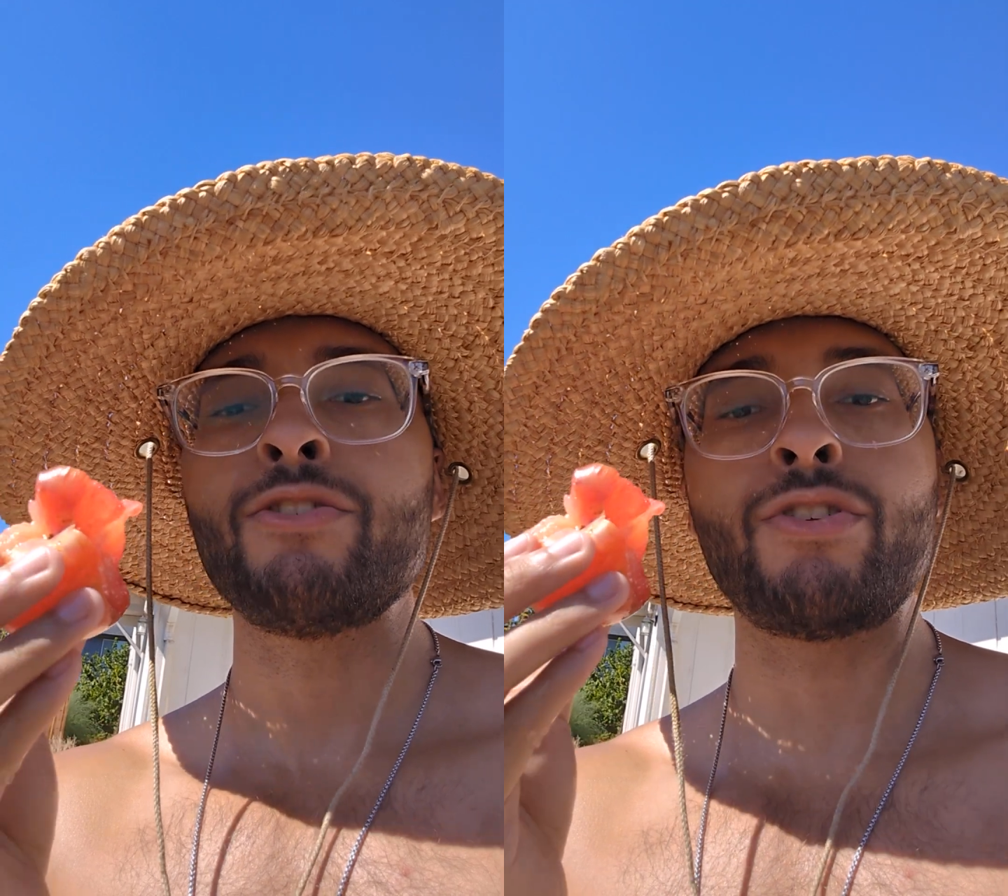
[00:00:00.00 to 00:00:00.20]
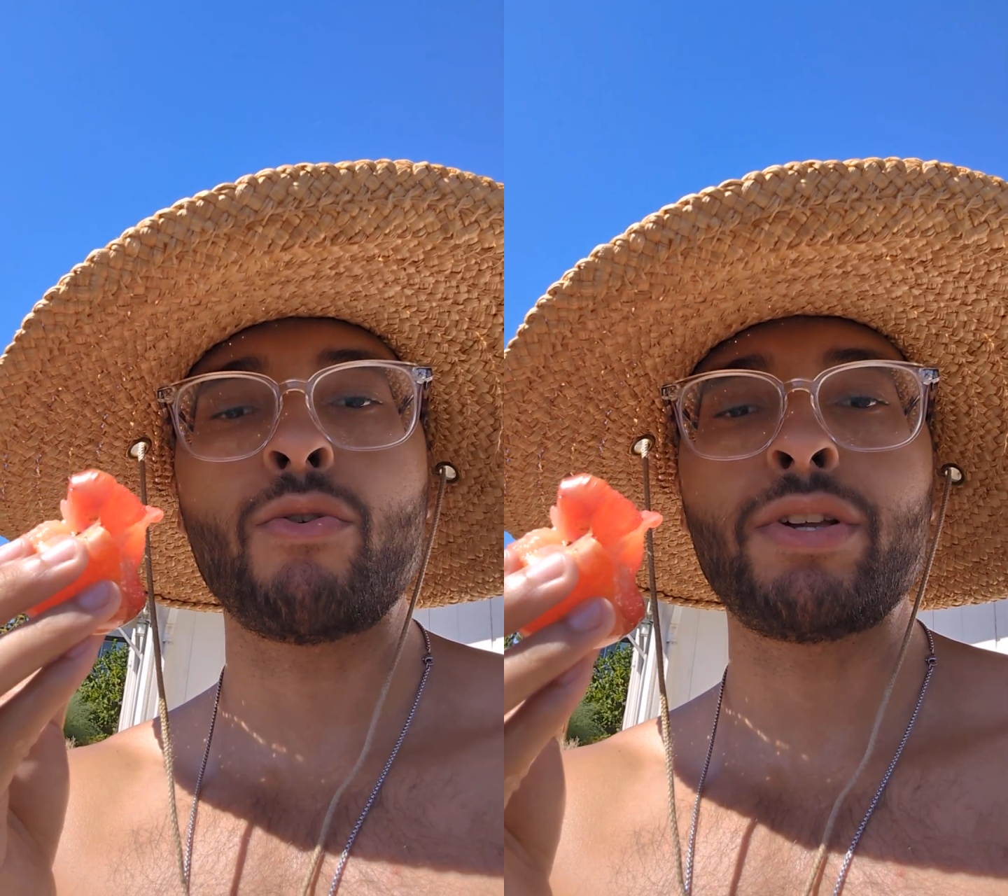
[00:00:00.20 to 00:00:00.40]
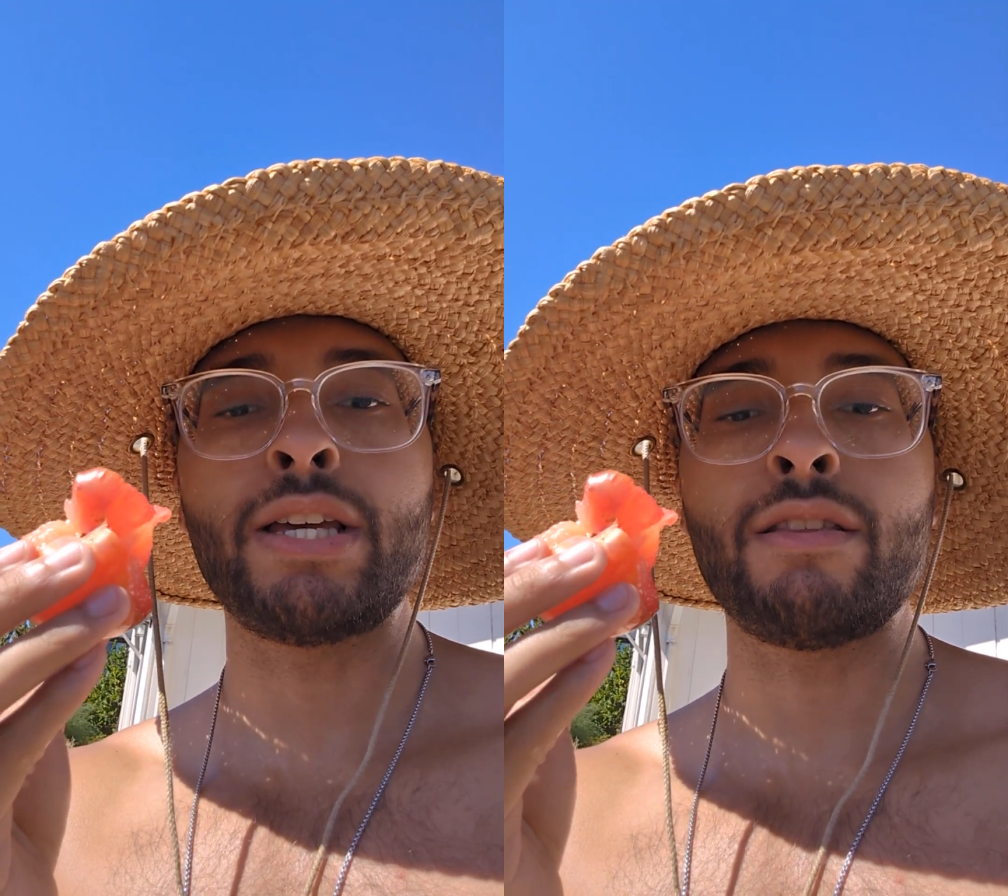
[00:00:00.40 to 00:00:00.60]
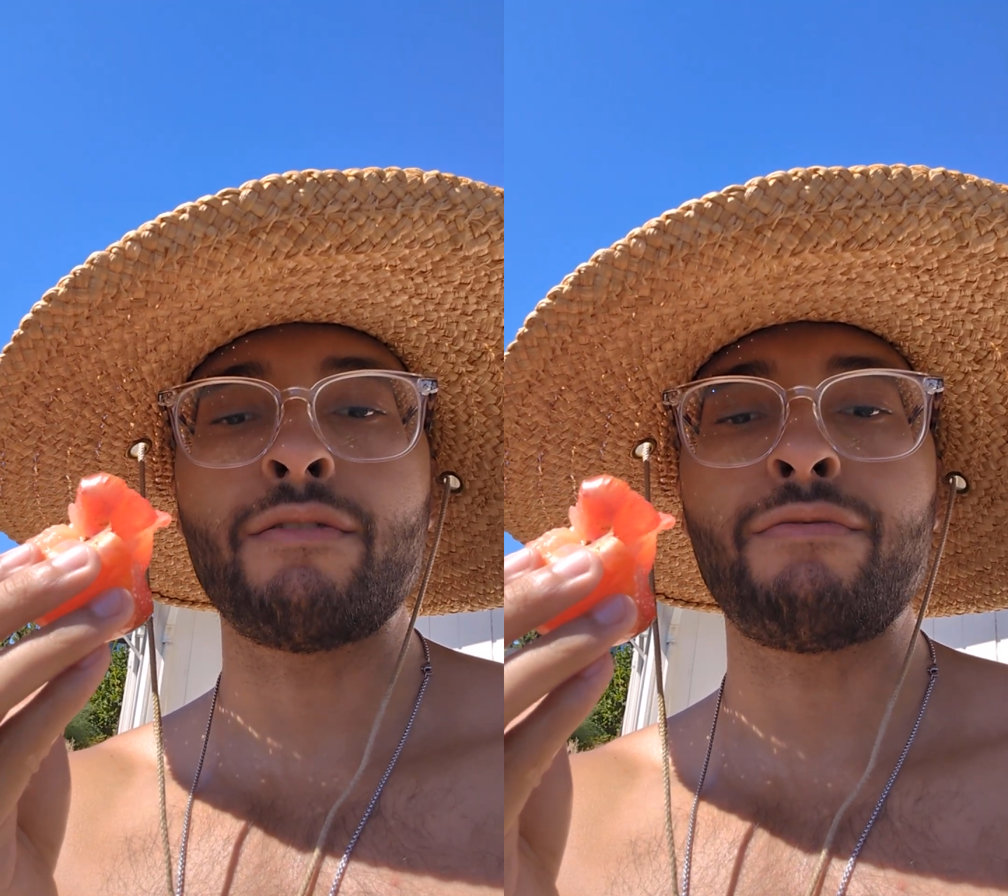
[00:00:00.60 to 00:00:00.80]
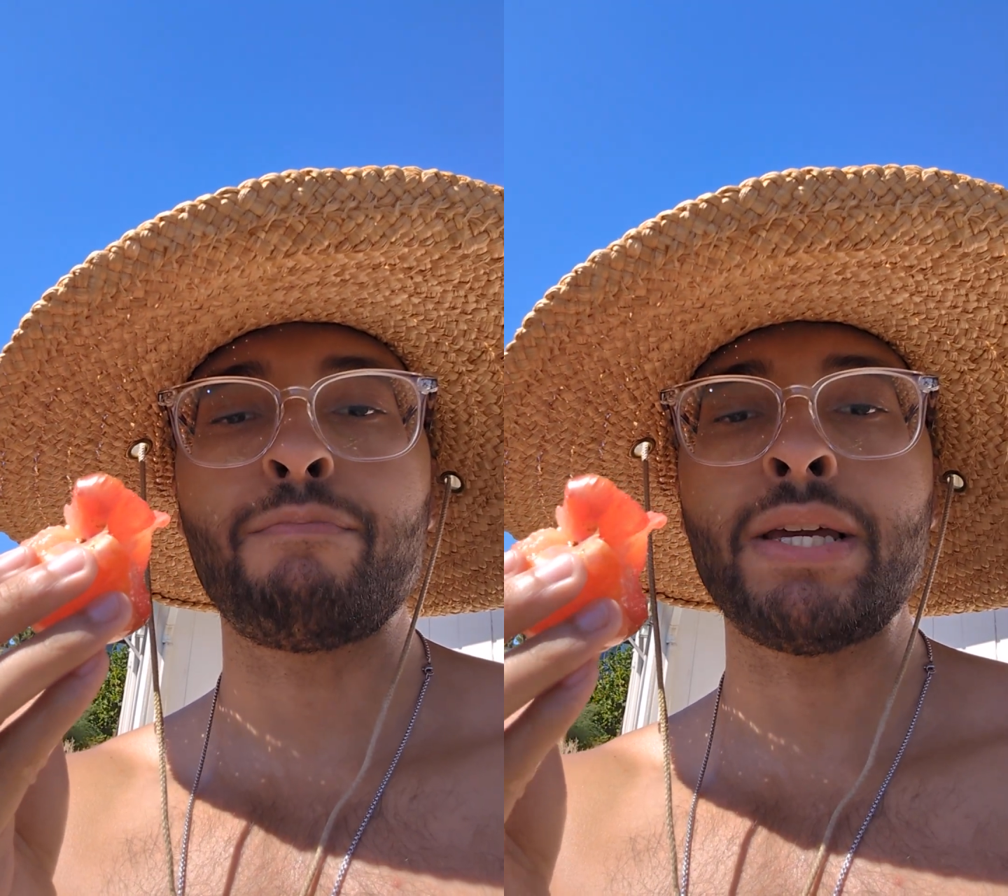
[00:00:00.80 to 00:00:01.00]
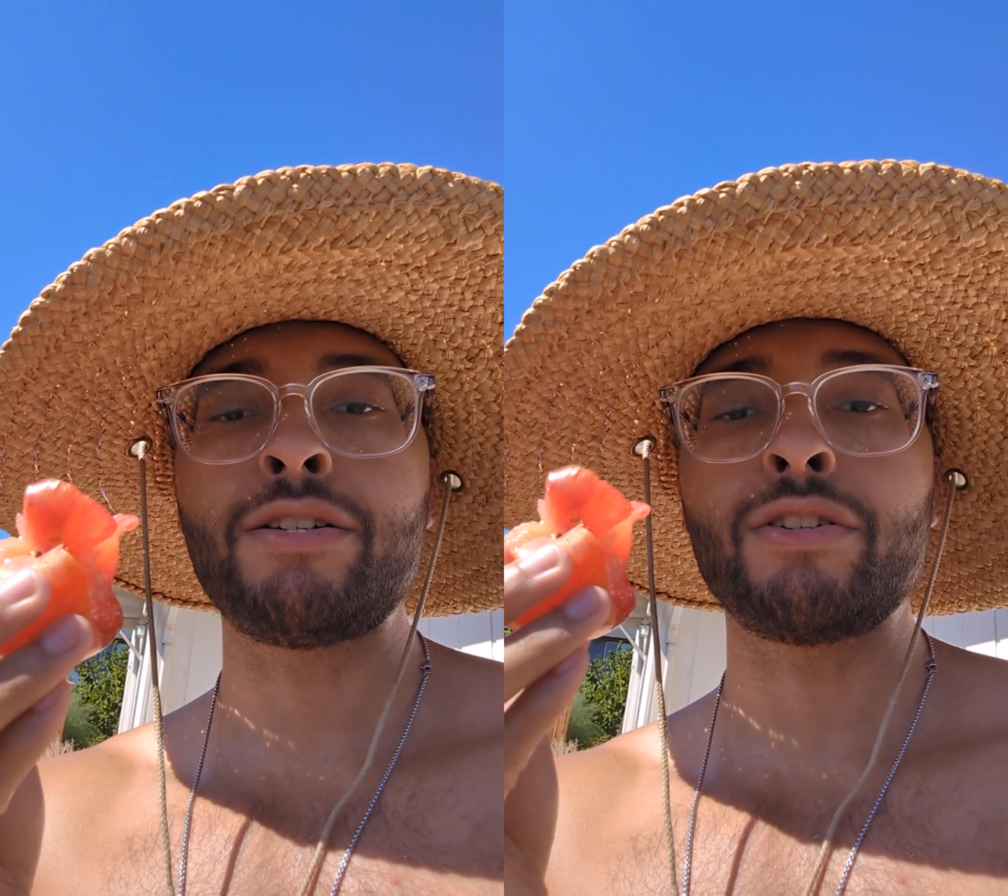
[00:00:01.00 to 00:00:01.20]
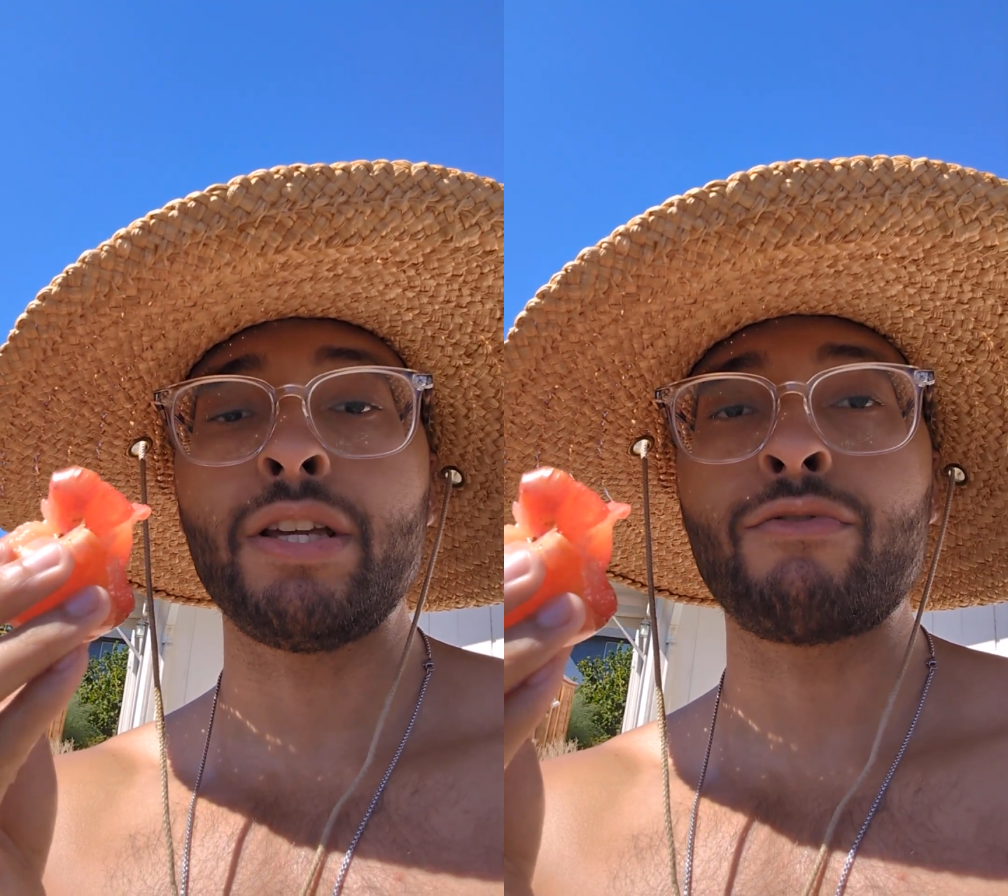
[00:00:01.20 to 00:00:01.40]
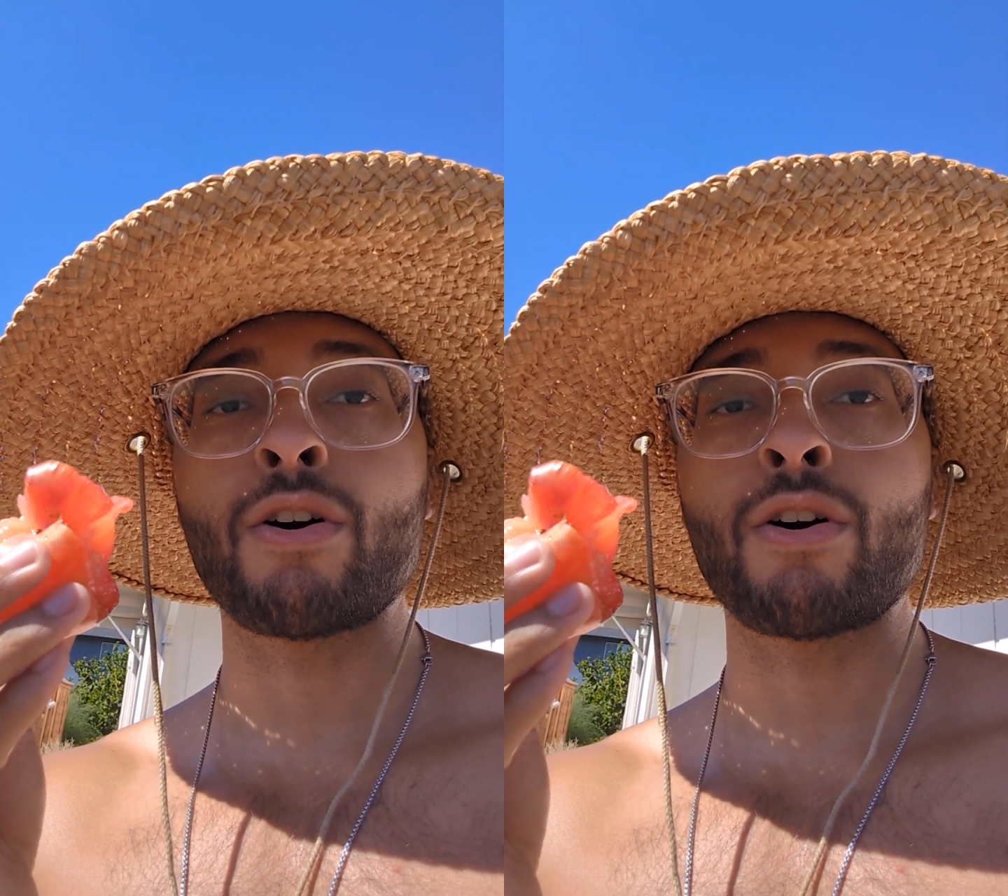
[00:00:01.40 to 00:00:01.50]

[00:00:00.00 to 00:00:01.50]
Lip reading: don't get the peach leaf